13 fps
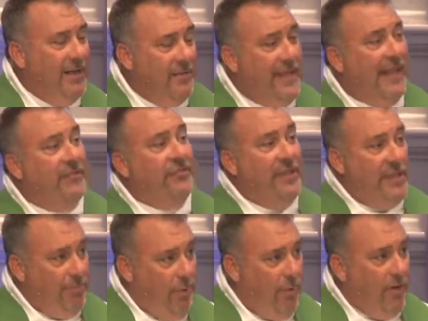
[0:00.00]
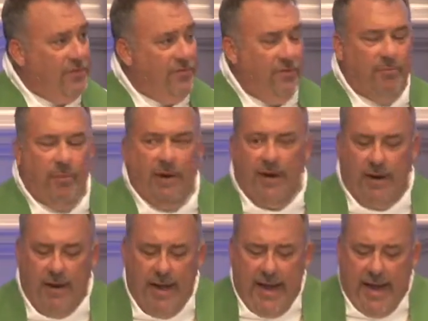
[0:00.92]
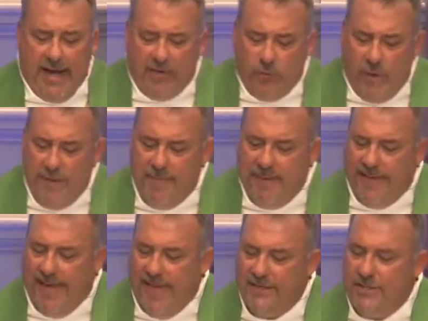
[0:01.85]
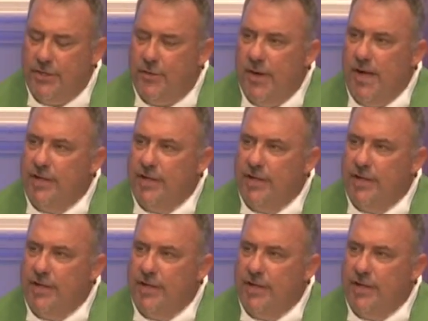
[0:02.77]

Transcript: That's the importance of prayer. And as we begin to